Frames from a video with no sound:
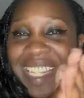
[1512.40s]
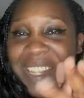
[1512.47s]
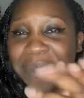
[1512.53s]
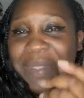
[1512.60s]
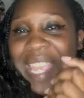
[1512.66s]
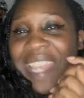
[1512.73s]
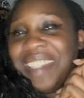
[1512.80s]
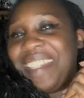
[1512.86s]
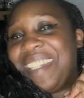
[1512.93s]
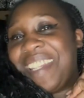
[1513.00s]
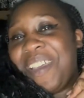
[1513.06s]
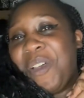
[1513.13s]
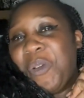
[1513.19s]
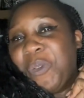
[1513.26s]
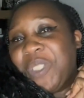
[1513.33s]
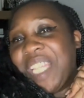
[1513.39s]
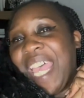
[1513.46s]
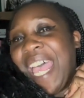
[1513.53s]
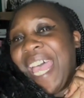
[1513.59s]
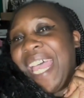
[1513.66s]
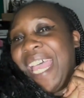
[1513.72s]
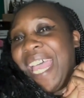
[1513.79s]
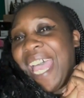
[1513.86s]
them get to the altar.
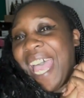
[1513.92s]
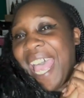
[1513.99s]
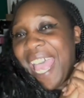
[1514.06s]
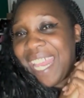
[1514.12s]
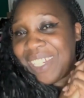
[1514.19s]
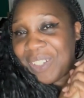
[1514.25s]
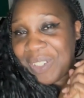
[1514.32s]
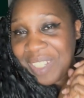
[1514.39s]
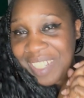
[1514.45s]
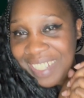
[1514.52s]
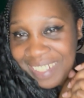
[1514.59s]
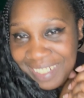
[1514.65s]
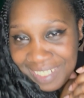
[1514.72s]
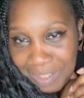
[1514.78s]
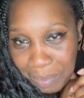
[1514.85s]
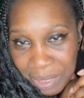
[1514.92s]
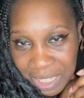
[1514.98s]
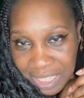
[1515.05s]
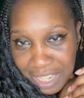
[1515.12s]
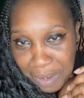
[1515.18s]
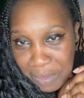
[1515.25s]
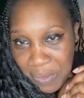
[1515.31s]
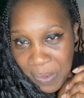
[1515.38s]
And somebody
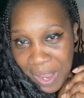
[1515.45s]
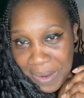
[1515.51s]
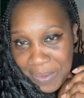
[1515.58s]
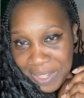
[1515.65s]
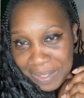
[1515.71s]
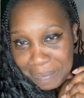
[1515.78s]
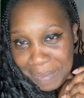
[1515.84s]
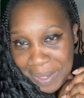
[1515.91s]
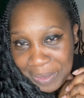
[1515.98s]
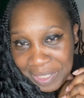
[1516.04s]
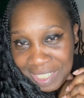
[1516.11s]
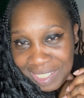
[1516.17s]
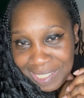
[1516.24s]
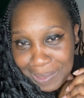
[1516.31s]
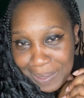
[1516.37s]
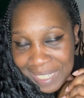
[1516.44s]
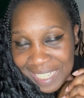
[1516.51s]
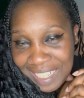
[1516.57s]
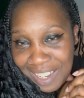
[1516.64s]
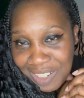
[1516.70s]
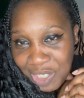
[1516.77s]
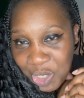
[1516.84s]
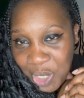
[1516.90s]
tell me, why was Milton sweating
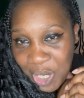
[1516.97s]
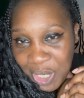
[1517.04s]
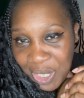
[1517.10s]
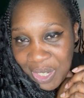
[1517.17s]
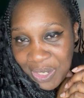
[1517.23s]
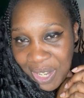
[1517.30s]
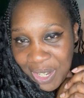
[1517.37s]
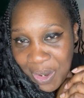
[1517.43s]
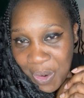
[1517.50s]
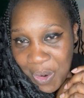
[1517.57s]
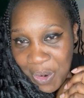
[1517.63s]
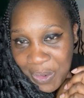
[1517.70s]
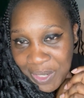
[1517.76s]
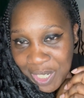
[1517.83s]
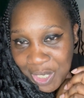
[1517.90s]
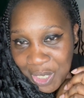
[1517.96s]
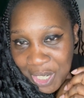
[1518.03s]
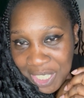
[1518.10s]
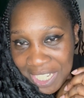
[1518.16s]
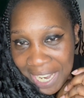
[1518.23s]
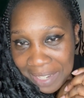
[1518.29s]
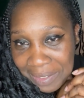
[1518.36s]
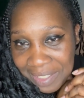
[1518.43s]
like a whore in a church
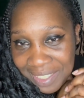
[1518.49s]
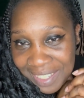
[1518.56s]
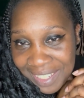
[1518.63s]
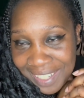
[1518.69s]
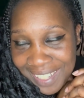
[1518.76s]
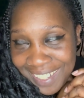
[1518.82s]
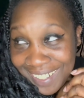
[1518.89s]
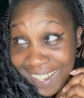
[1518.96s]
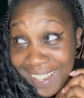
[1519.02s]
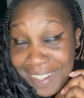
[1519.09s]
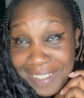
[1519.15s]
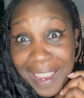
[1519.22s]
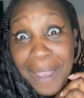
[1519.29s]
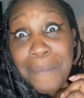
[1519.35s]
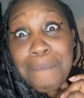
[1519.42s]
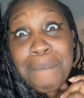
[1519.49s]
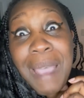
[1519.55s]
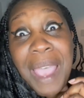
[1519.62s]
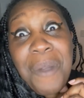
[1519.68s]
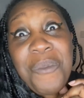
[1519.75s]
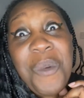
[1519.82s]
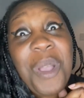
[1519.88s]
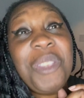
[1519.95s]
house? Like, that
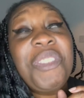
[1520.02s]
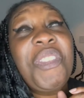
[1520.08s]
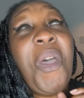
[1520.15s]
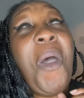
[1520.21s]
man was